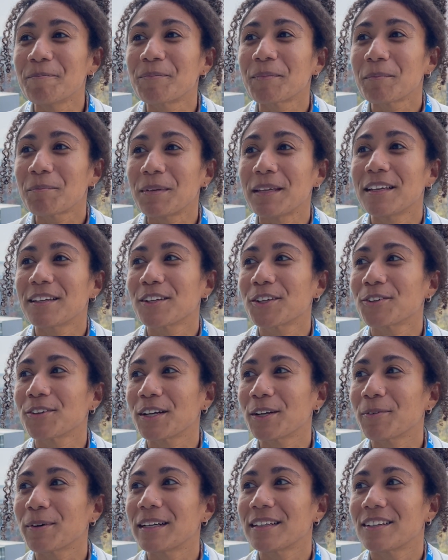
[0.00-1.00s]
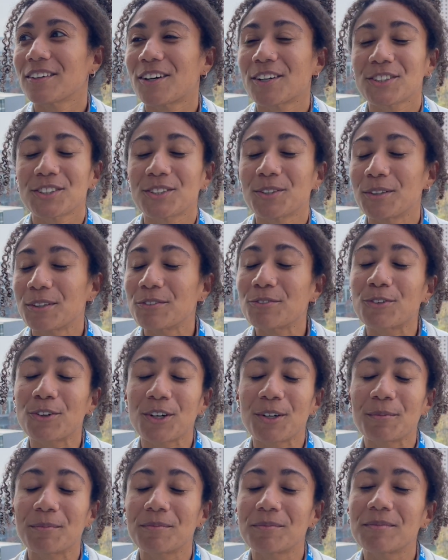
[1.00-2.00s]
being a great way to also
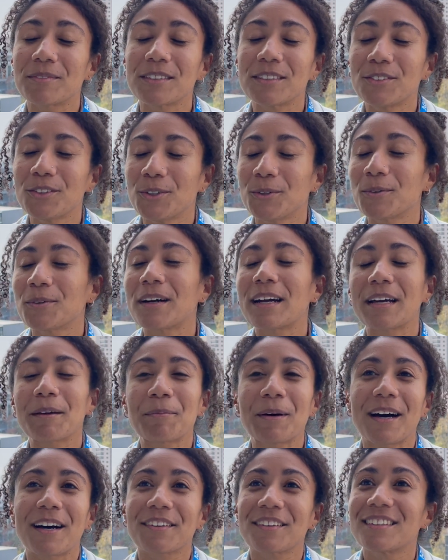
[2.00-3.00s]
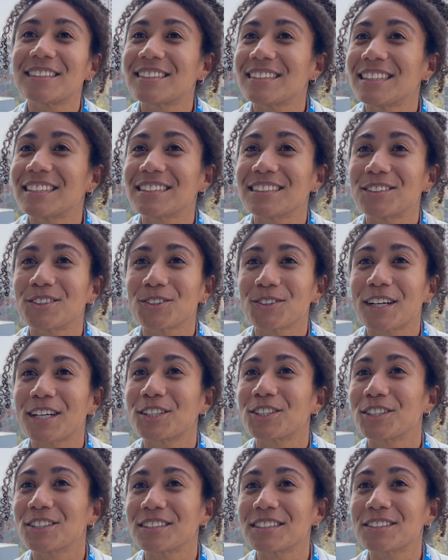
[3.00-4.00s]
inform new hypotheses and
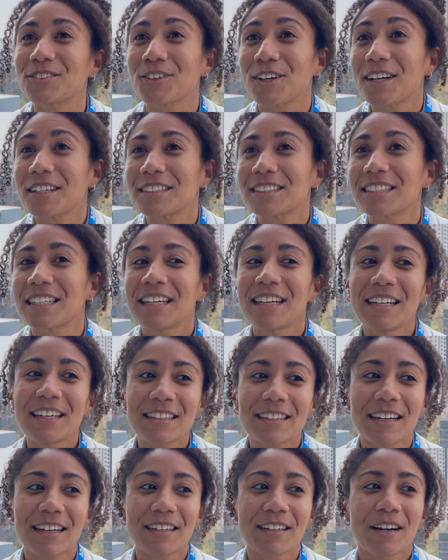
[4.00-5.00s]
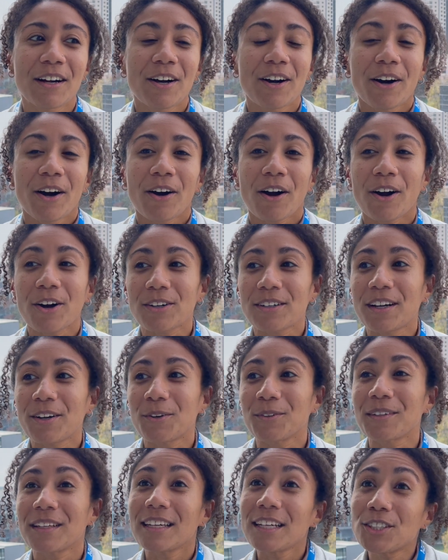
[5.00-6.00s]
directions for us that are not
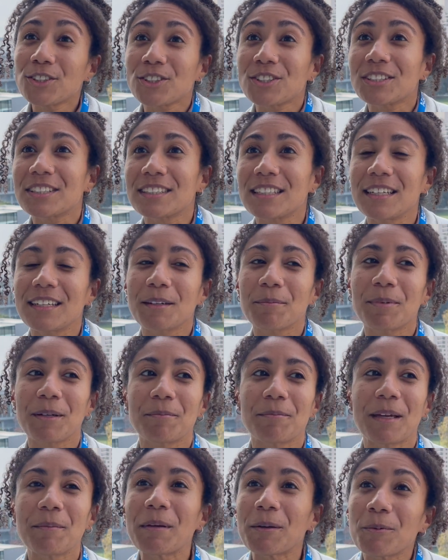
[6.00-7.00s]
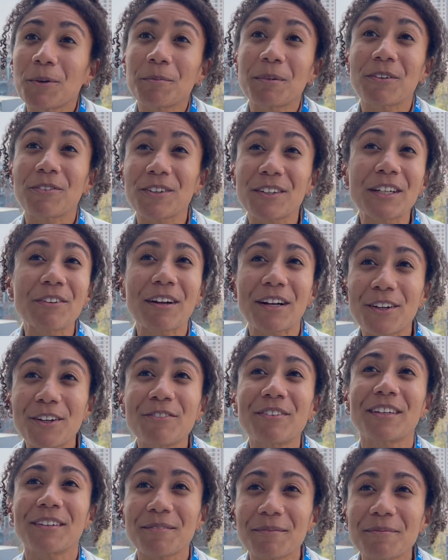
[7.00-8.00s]
only interesting, but maybe will be really relevant.